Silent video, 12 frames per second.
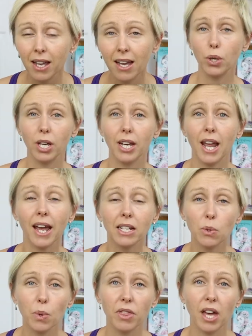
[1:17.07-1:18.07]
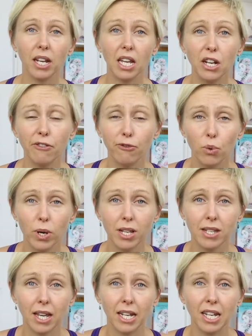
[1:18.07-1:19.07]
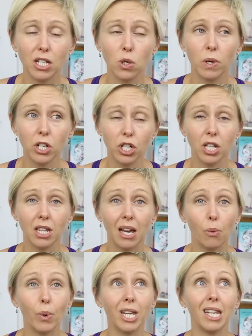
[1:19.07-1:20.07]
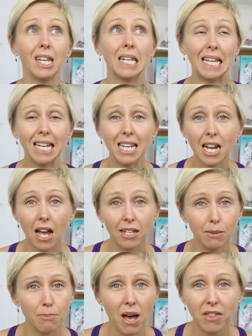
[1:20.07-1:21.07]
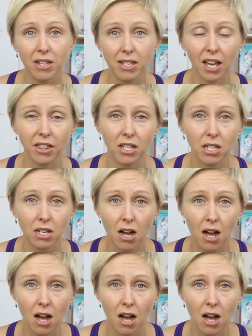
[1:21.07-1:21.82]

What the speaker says: to connect with that inner voice and intuition that we need as mothers at this